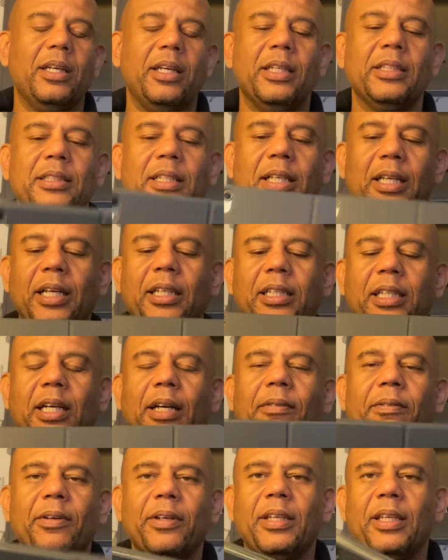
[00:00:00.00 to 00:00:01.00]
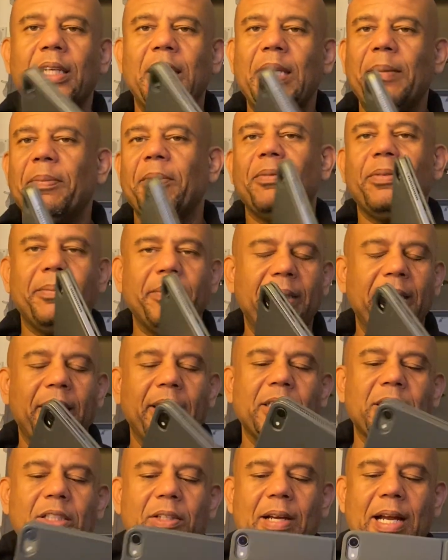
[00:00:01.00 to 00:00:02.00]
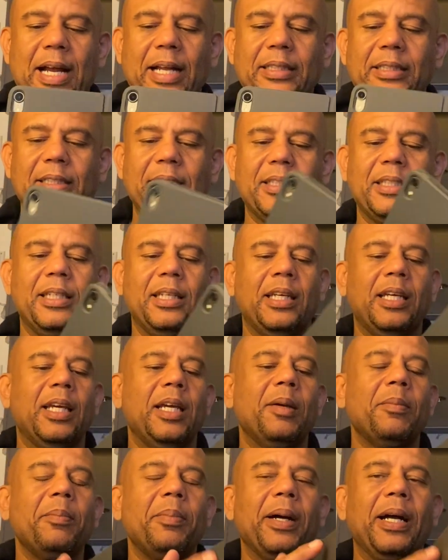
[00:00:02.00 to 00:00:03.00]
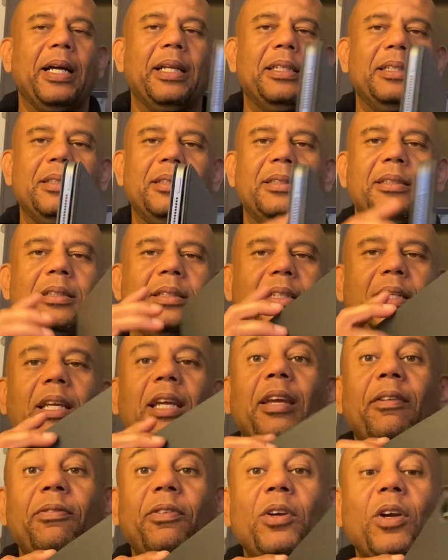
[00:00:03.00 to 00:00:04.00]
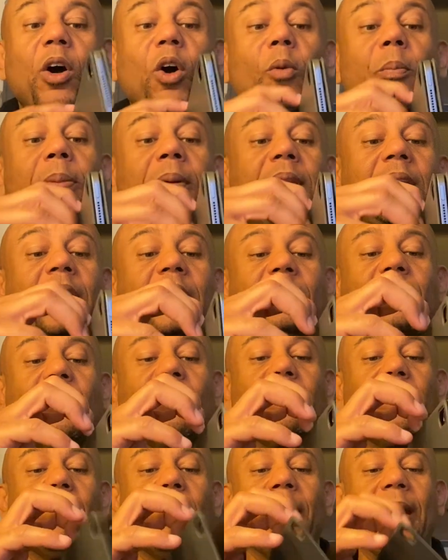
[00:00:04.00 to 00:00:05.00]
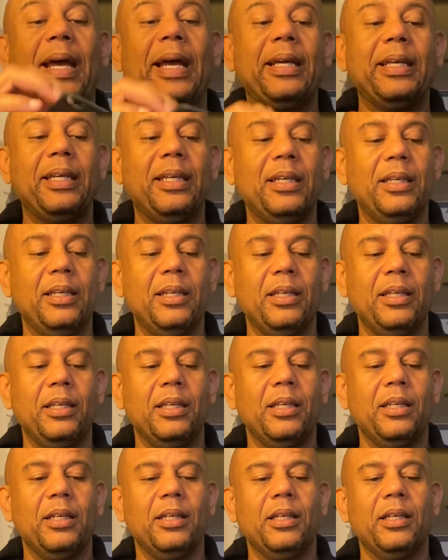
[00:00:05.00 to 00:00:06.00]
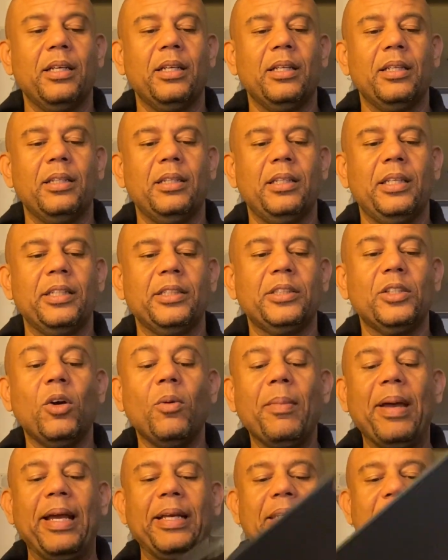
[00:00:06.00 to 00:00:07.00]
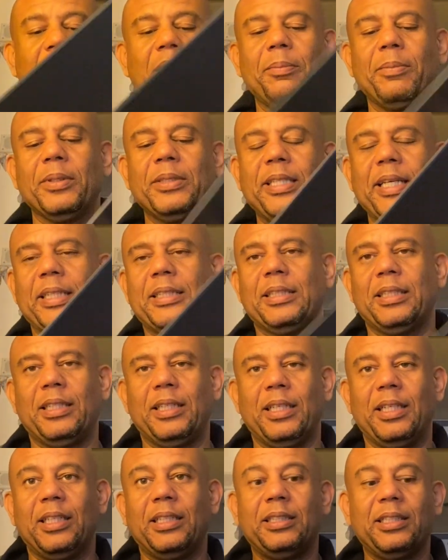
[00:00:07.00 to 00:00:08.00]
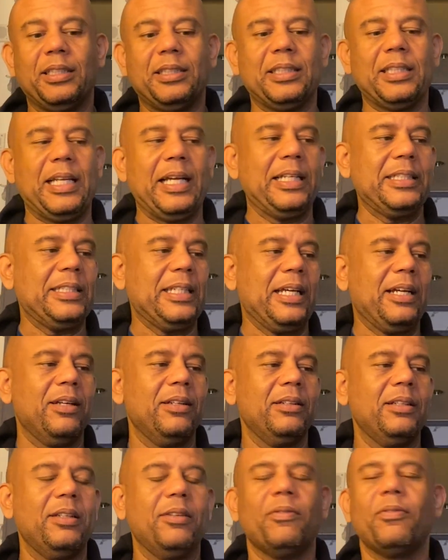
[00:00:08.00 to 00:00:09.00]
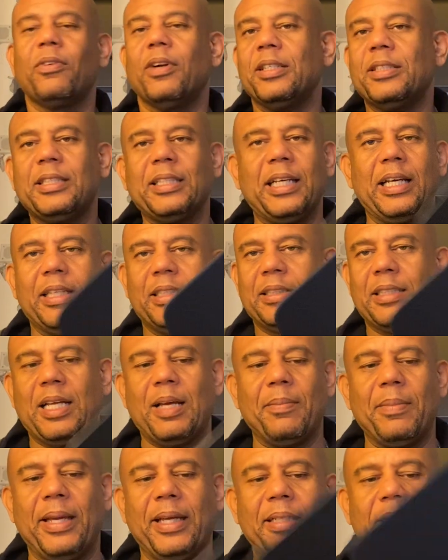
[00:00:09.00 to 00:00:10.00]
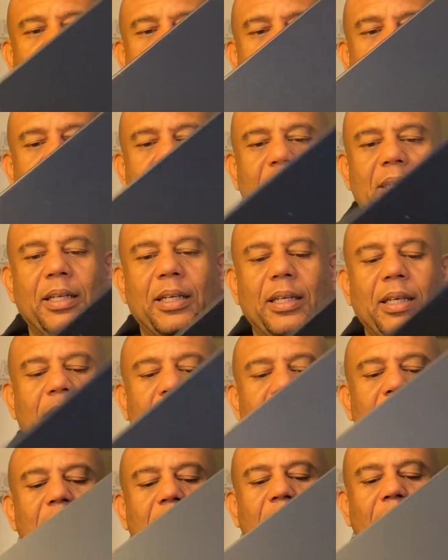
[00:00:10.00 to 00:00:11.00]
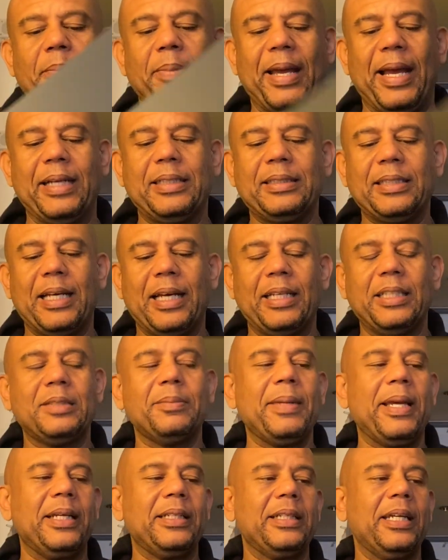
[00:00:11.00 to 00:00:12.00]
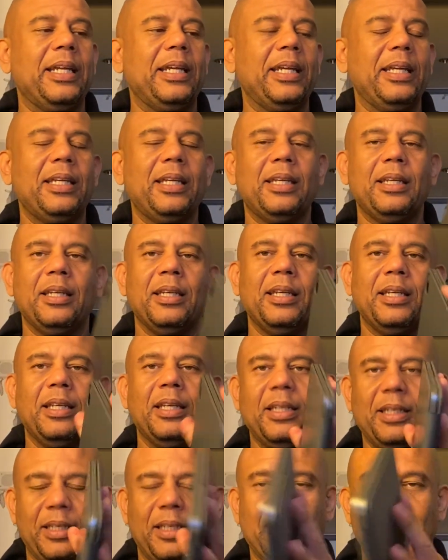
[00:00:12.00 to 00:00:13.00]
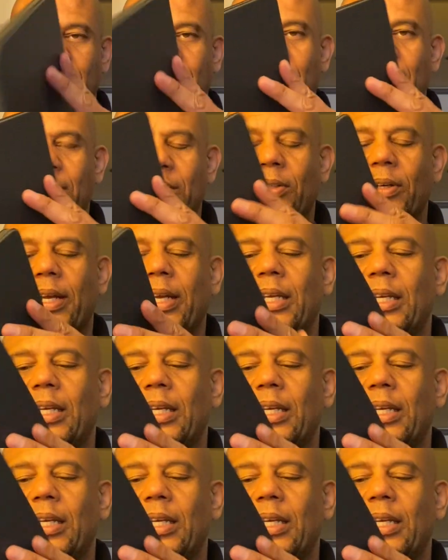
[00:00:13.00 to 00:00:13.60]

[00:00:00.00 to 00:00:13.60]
a good cover to keep it from getting scratched, but if you open this from the back, there's no magnetic protection and this just slides out. The front side is not magnetic. The back side is magnetic. It's great.